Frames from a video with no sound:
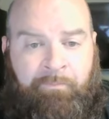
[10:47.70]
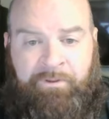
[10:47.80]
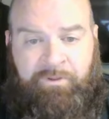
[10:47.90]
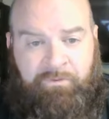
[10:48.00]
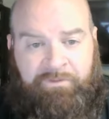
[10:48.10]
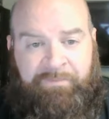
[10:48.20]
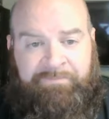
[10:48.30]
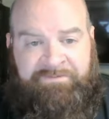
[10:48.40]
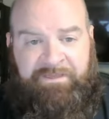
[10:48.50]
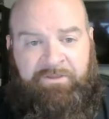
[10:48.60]
But you keep
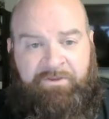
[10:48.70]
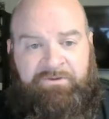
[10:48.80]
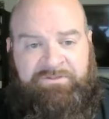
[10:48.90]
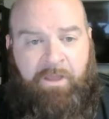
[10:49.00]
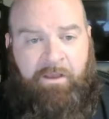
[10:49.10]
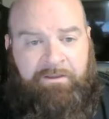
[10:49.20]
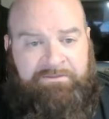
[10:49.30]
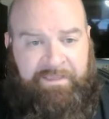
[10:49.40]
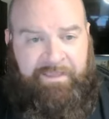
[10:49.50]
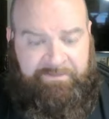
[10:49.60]
singing your song
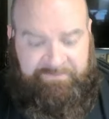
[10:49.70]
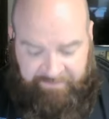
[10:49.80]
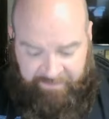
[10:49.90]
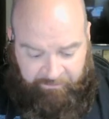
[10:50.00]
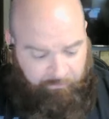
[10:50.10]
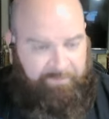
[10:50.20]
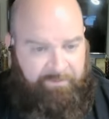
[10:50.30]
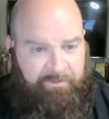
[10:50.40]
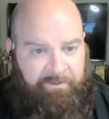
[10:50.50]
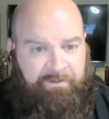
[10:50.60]
and dance, and when
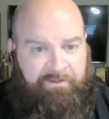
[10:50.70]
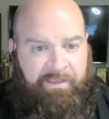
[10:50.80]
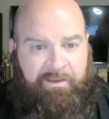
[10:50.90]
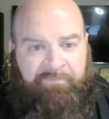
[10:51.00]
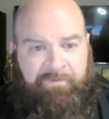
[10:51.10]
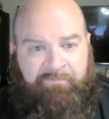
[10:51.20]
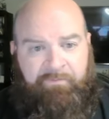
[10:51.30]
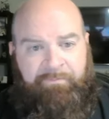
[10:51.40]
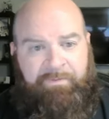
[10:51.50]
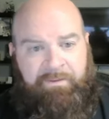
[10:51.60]
the Indiana
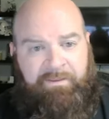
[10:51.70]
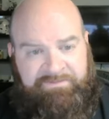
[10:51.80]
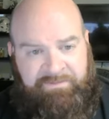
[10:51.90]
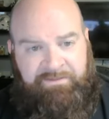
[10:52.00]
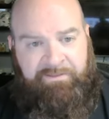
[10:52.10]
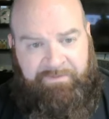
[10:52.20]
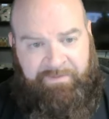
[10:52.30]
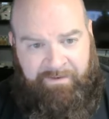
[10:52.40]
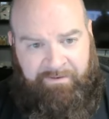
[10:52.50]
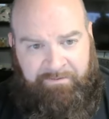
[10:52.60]
Fever is
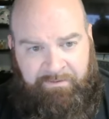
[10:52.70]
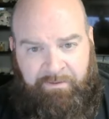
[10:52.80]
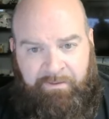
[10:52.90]
eliminated,